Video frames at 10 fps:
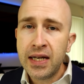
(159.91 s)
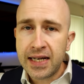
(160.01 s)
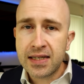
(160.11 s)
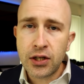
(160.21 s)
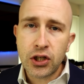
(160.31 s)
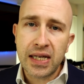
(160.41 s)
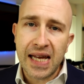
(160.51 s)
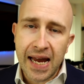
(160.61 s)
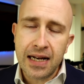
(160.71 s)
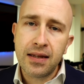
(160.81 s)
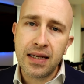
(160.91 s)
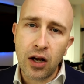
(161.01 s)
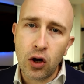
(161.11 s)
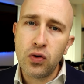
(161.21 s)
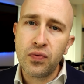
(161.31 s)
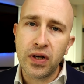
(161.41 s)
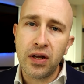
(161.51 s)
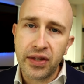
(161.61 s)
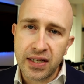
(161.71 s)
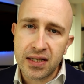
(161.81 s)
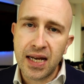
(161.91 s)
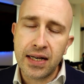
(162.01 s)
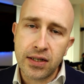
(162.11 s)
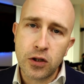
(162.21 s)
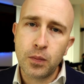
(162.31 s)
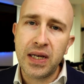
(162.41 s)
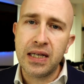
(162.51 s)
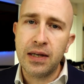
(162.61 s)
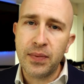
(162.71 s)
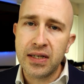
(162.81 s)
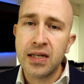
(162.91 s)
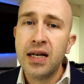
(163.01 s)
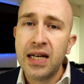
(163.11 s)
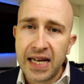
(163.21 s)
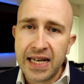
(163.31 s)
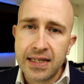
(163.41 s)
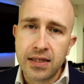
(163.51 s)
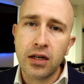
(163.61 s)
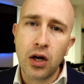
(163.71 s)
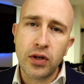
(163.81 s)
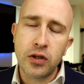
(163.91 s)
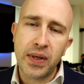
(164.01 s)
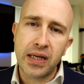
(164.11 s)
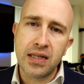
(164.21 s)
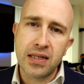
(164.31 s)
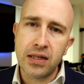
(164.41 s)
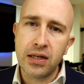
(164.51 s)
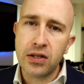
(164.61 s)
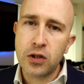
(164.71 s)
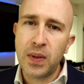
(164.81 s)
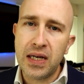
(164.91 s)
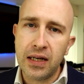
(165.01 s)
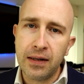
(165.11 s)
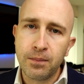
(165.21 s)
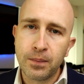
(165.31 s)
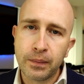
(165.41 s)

Essentially, anything over the set speed limit is going to be considered speeding.